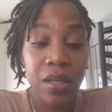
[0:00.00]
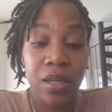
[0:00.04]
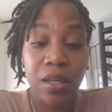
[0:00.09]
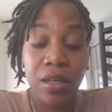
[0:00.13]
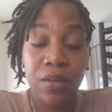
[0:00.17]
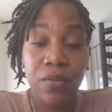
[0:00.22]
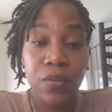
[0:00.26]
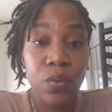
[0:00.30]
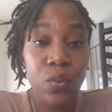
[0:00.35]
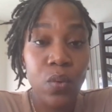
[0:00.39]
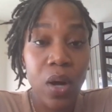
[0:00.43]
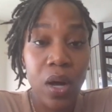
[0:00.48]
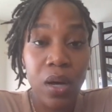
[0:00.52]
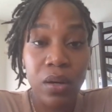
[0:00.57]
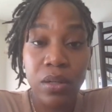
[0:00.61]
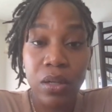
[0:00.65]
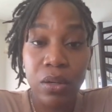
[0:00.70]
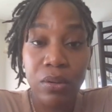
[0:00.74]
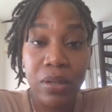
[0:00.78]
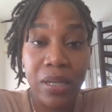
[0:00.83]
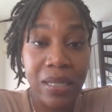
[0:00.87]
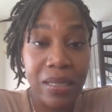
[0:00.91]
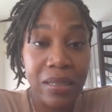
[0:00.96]
If you all
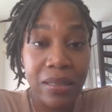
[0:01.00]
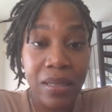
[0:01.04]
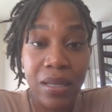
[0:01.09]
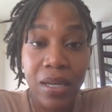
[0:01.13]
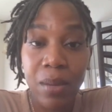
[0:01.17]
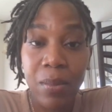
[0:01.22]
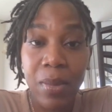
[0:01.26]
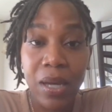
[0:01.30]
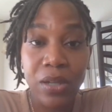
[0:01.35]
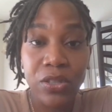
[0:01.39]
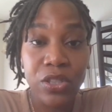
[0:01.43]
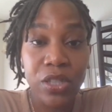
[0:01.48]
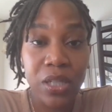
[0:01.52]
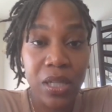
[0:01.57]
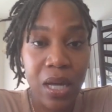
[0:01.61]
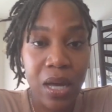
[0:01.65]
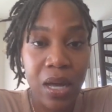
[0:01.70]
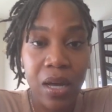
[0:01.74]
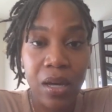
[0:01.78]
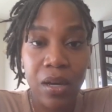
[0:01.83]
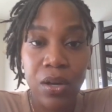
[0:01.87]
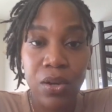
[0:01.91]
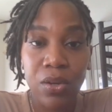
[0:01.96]
know anything about
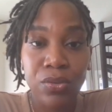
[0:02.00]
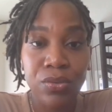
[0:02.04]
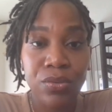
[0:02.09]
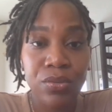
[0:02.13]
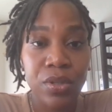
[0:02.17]
Chicago,